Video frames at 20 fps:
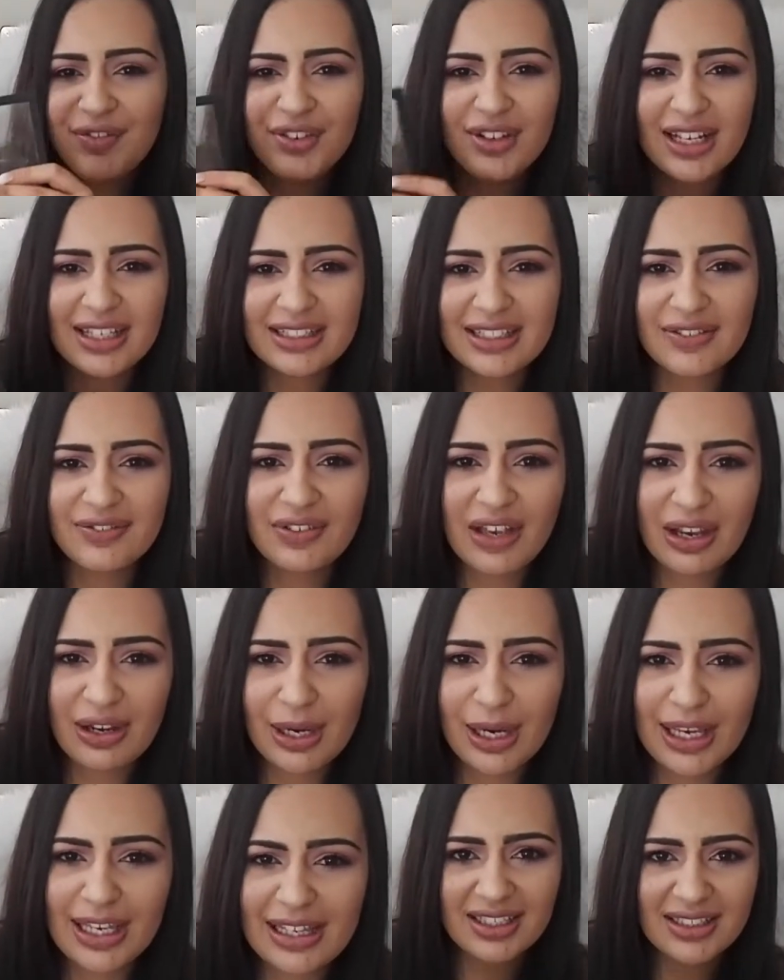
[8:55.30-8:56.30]
feel like they're
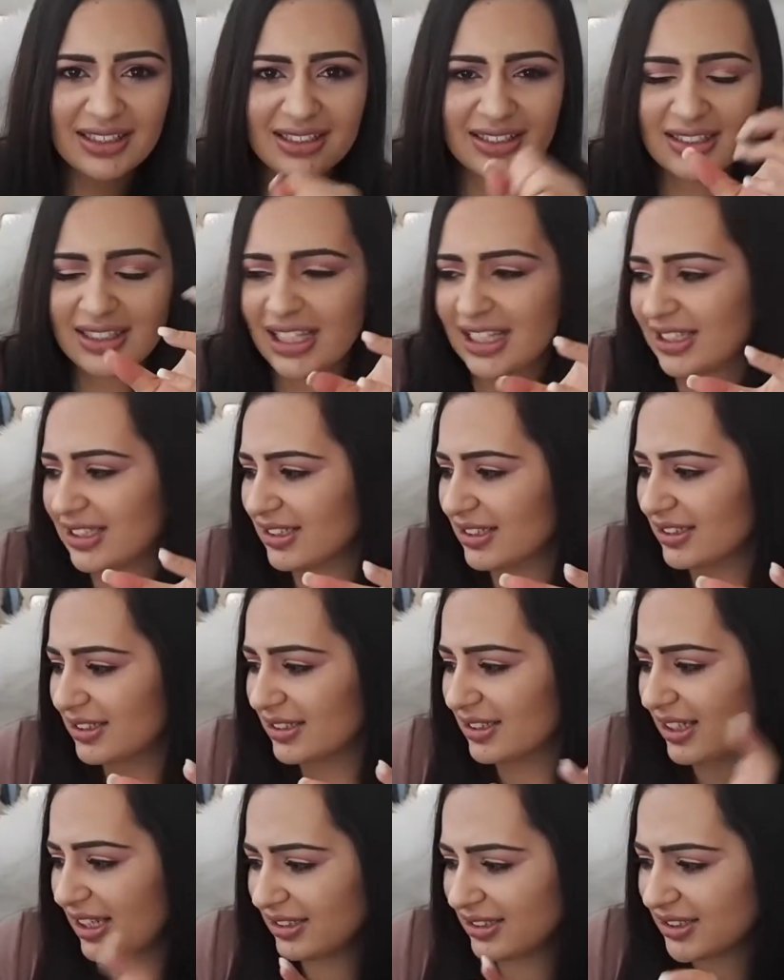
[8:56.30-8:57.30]
very like
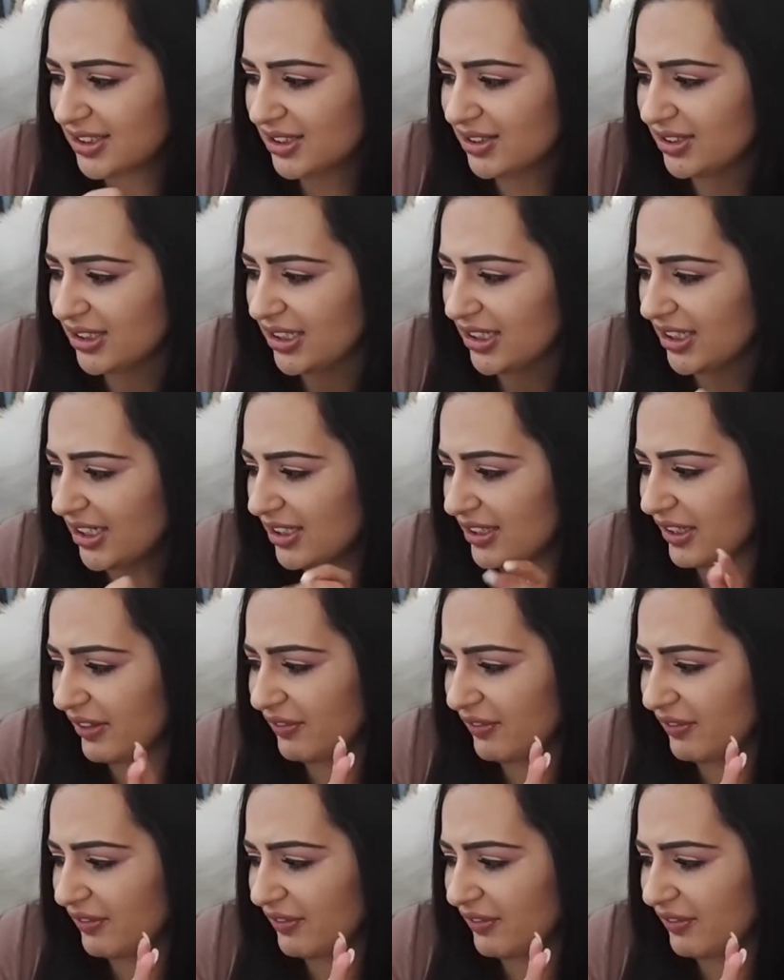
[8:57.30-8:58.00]
clustery,